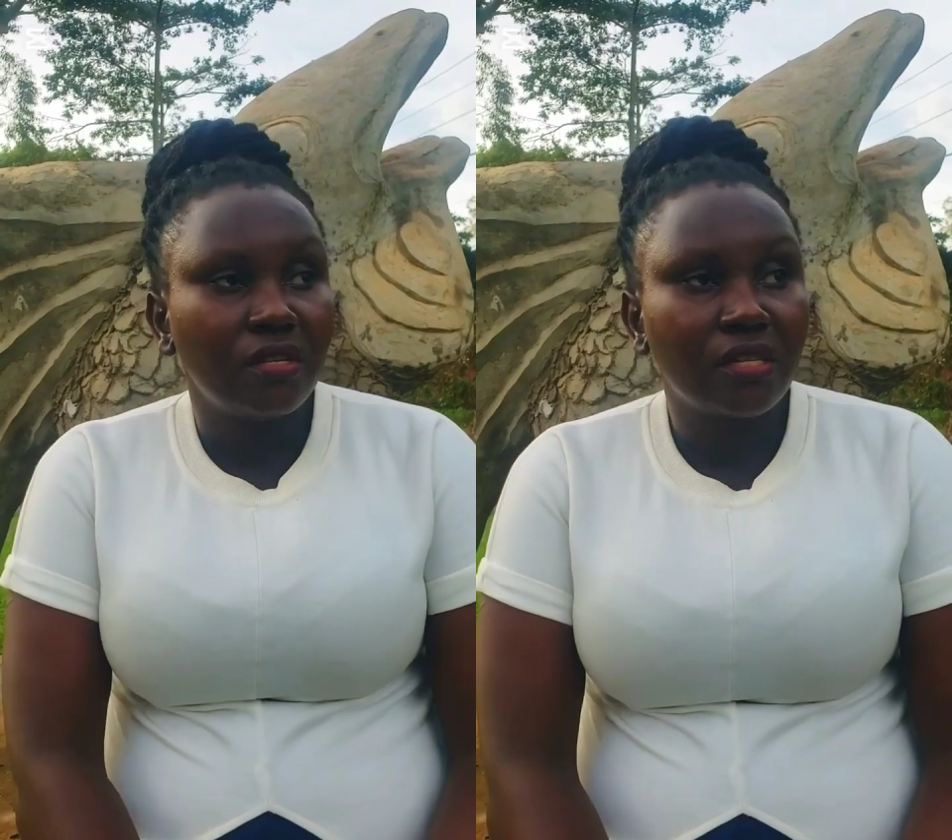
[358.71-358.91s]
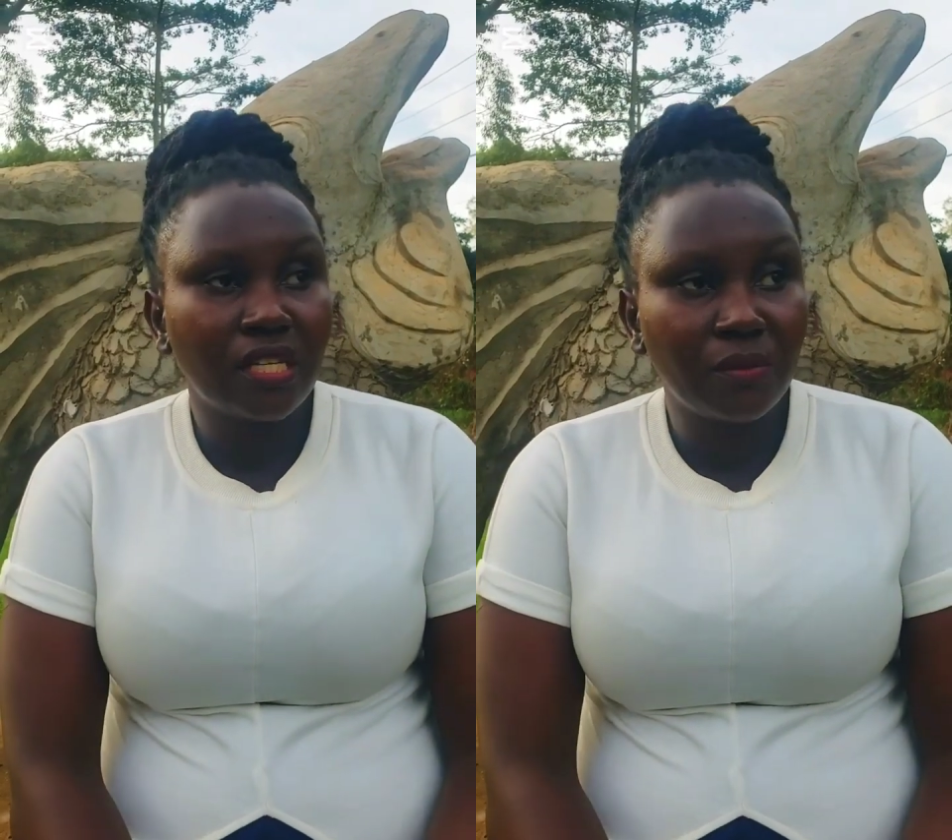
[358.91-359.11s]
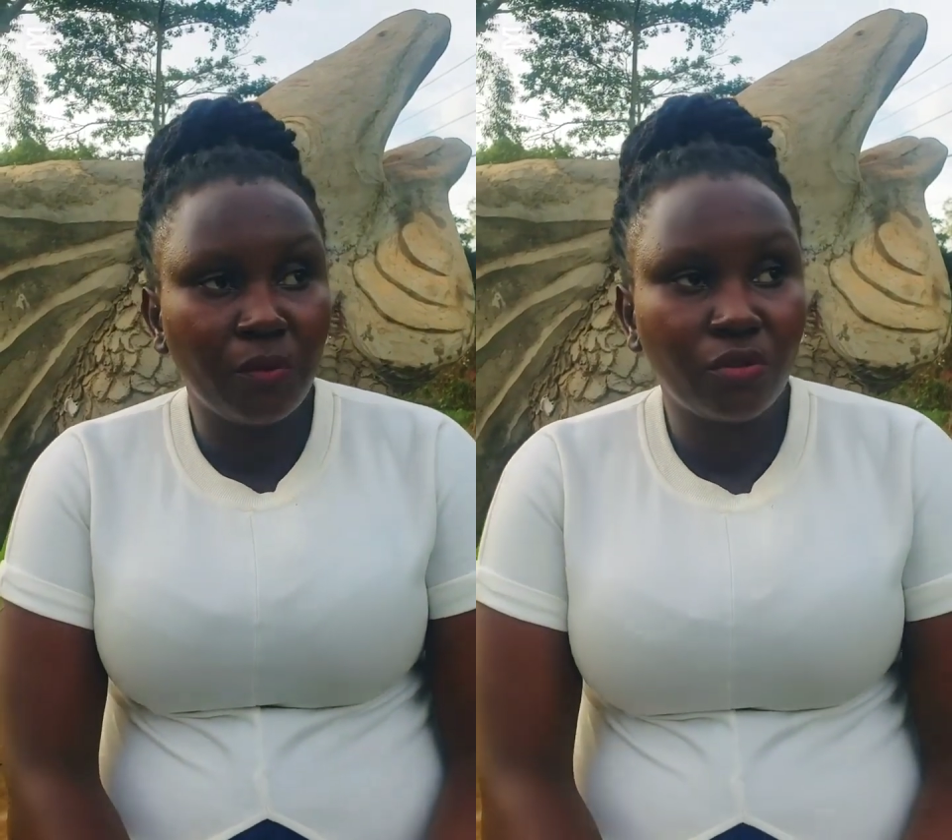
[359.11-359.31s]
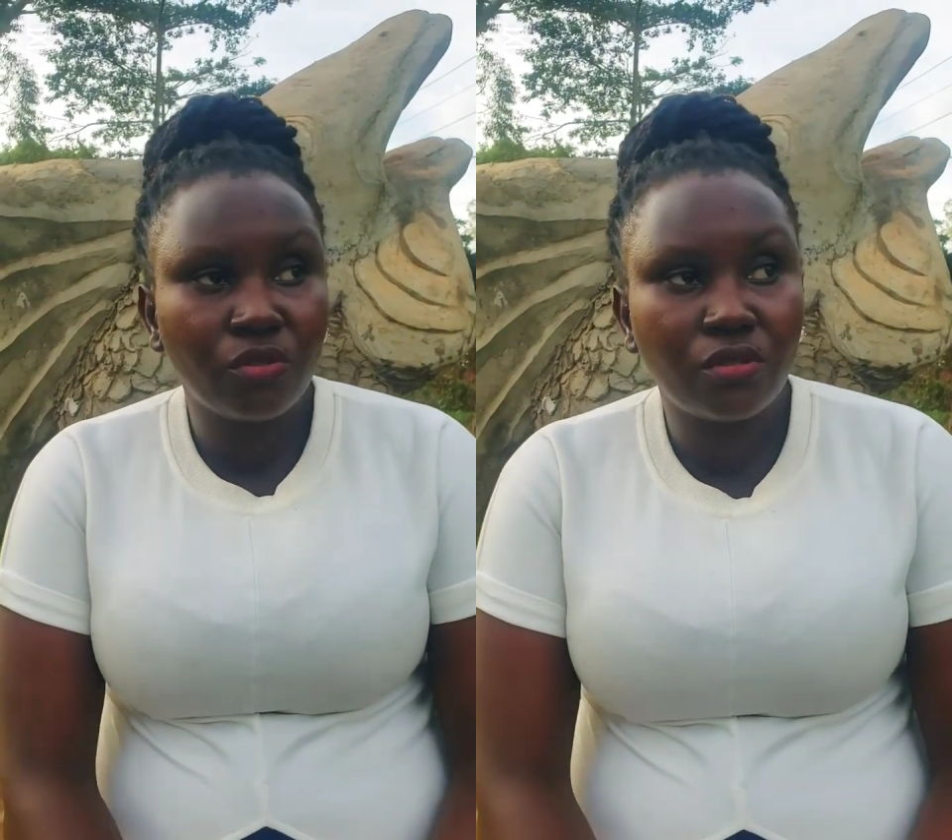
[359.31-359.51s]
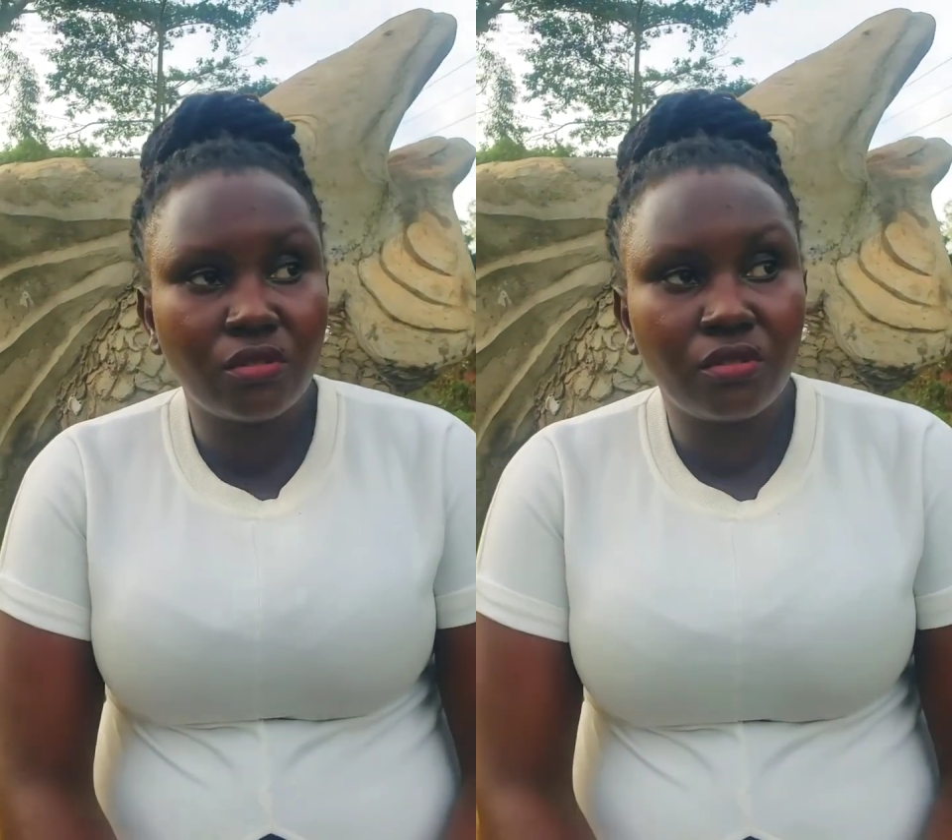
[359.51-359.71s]

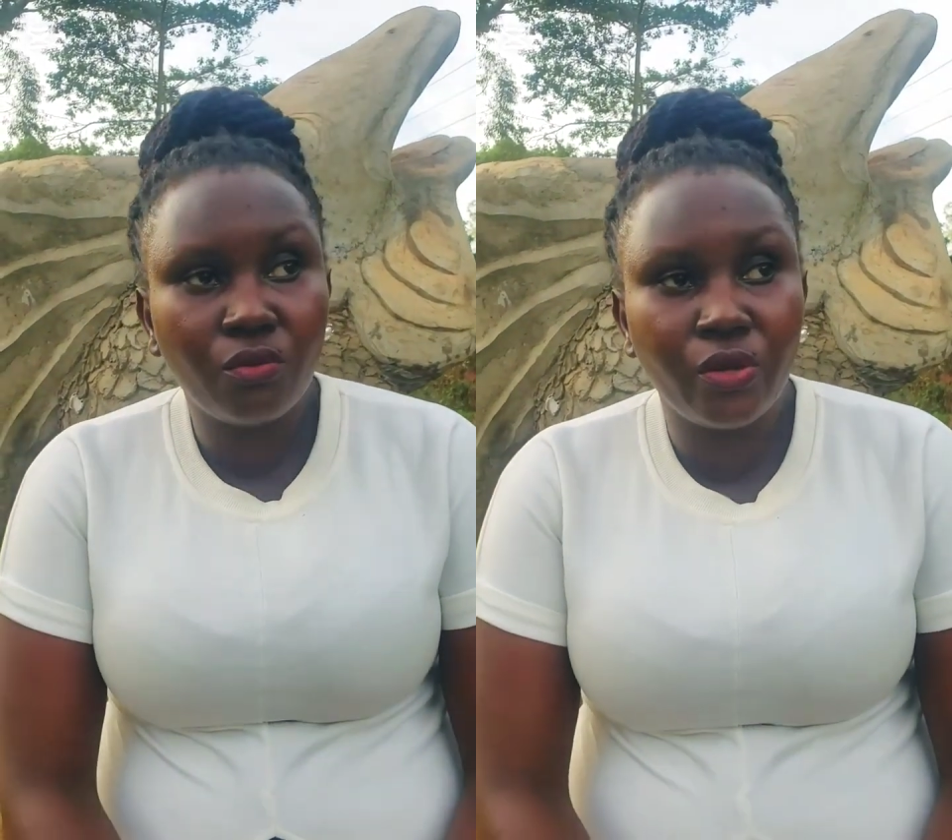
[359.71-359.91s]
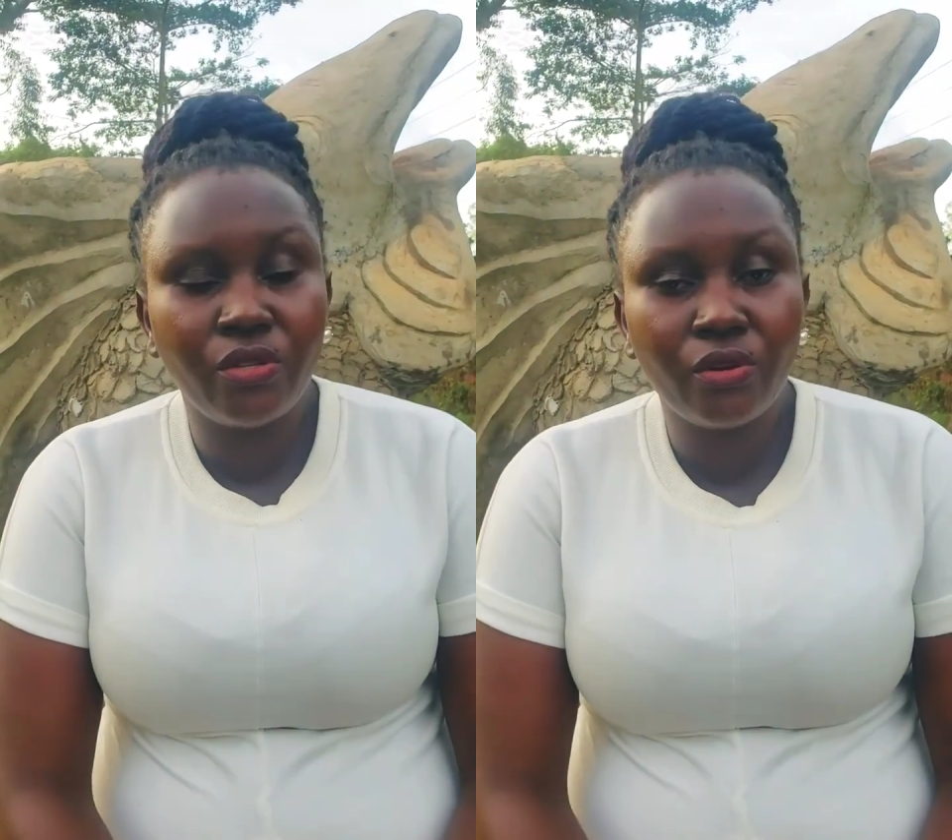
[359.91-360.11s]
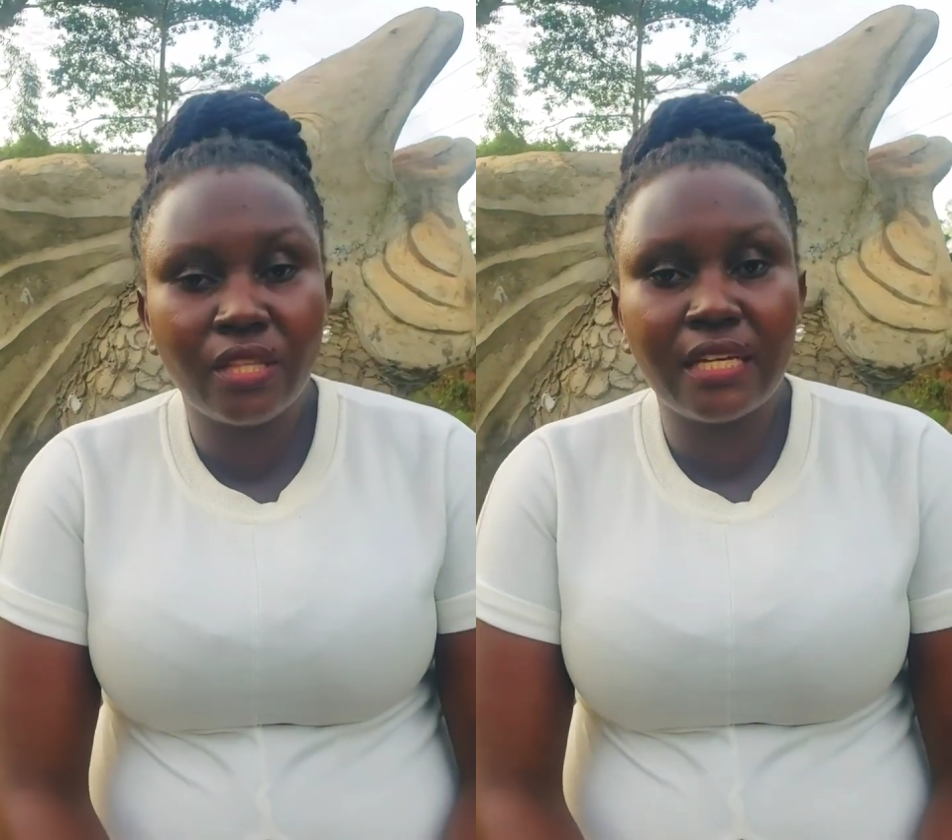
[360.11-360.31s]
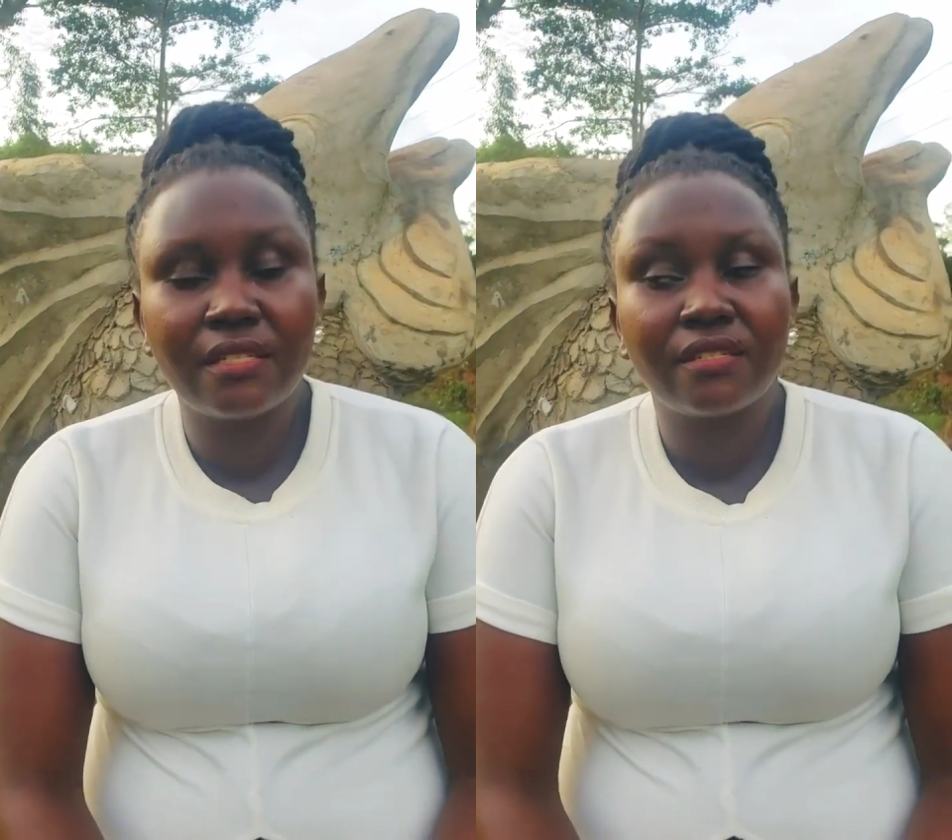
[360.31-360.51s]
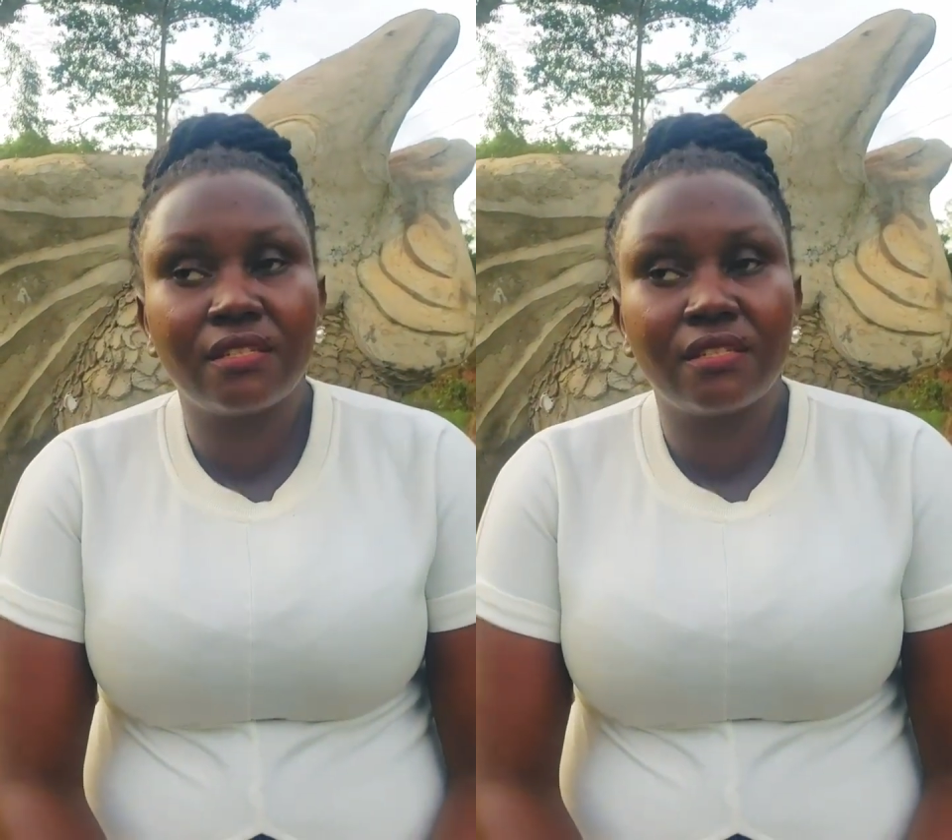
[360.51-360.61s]
Textbooks, we know that